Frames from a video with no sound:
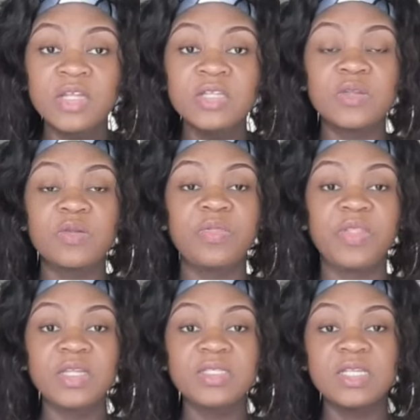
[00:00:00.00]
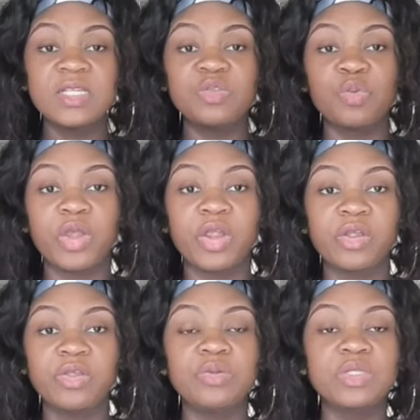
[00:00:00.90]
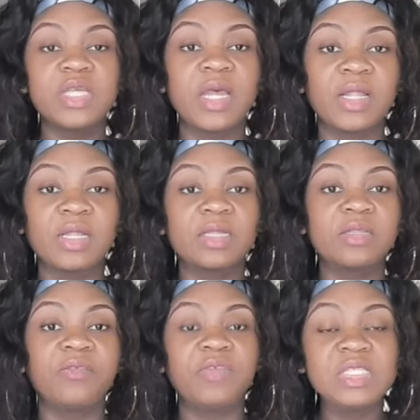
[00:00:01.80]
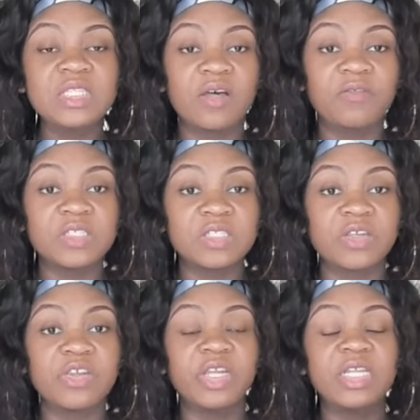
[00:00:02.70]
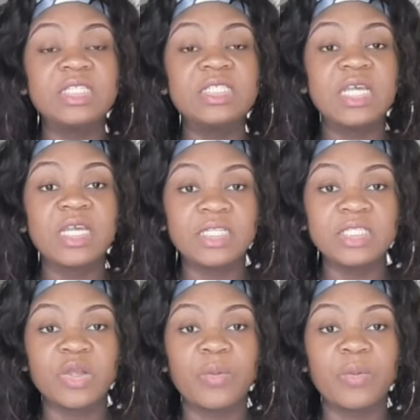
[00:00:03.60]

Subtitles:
So this is where you tell the visa officer your intent, your